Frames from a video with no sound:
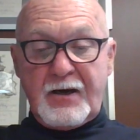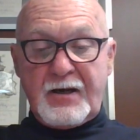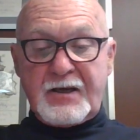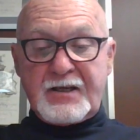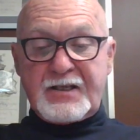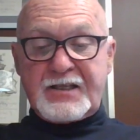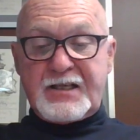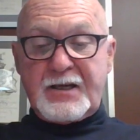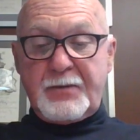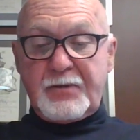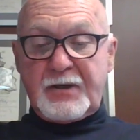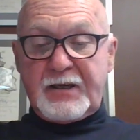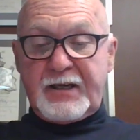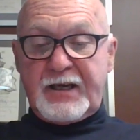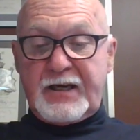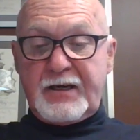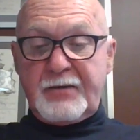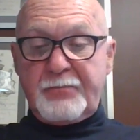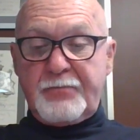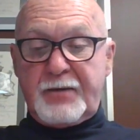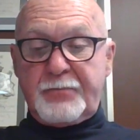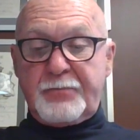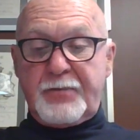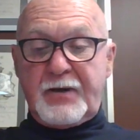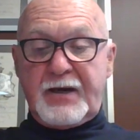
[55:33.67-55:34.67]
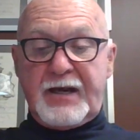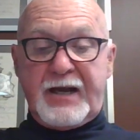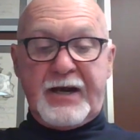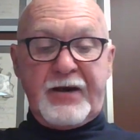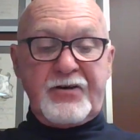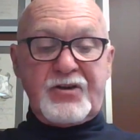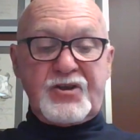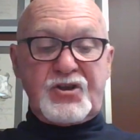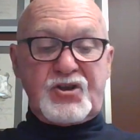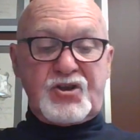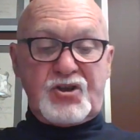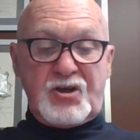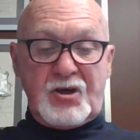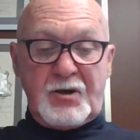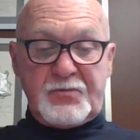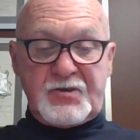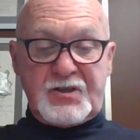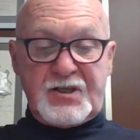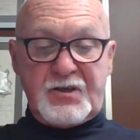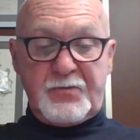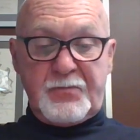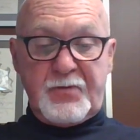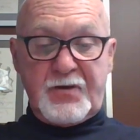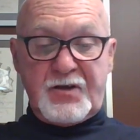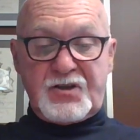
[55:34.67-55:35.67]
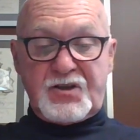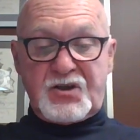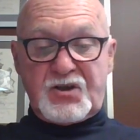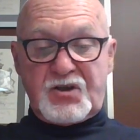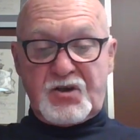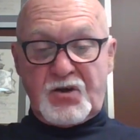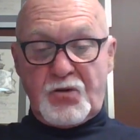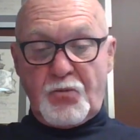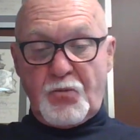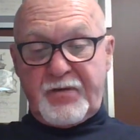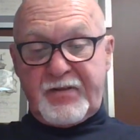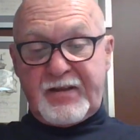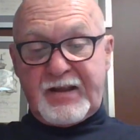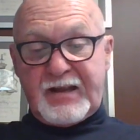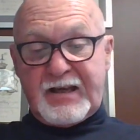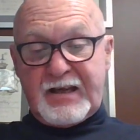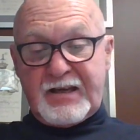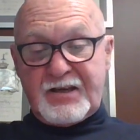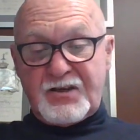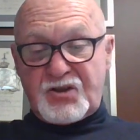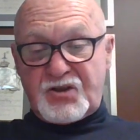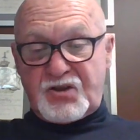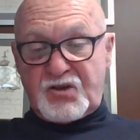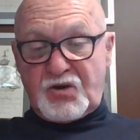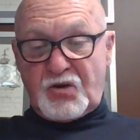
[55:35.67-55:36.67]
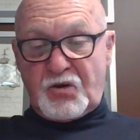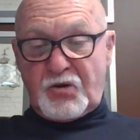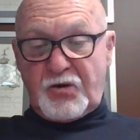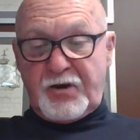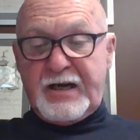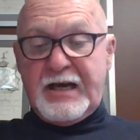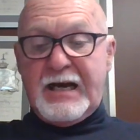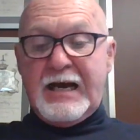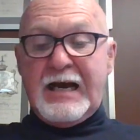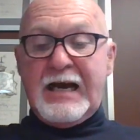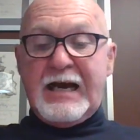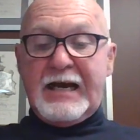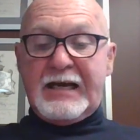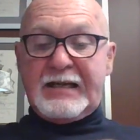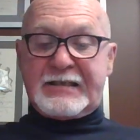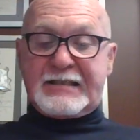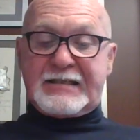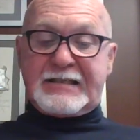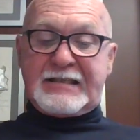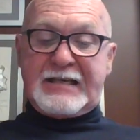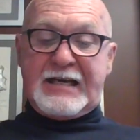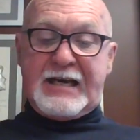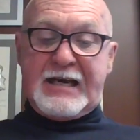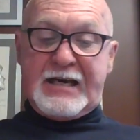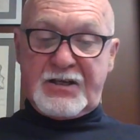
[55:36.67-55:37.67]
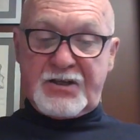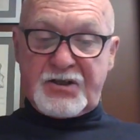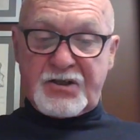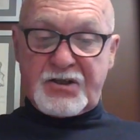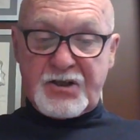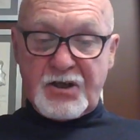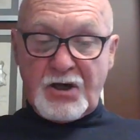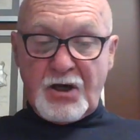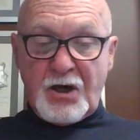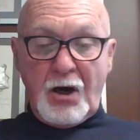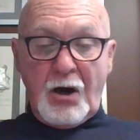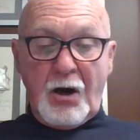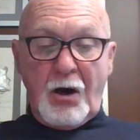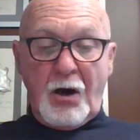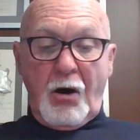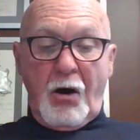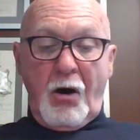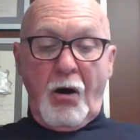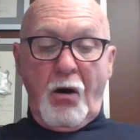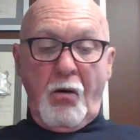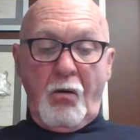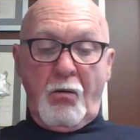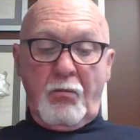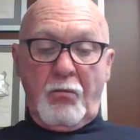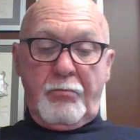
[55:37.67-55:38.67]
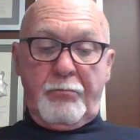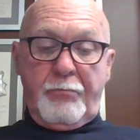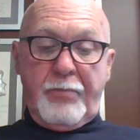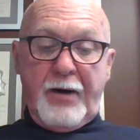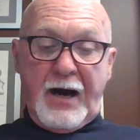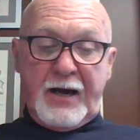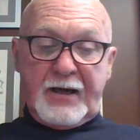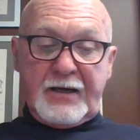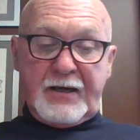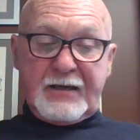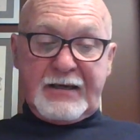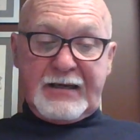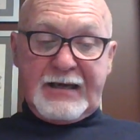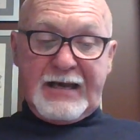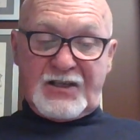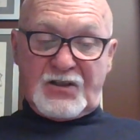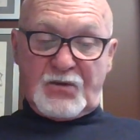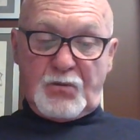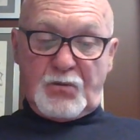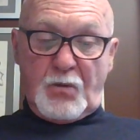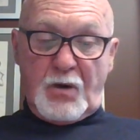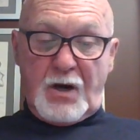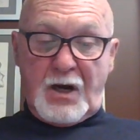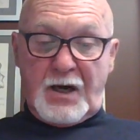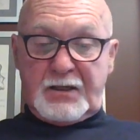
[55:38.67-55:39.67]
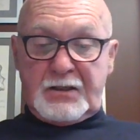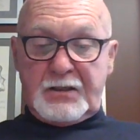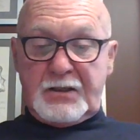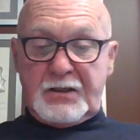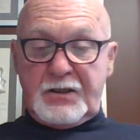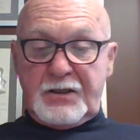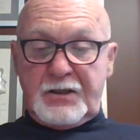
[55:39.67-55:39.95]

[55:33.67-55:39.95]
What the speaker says: Cymbeline, but Belarius jumps in with his story and says, "Oh, but guess what?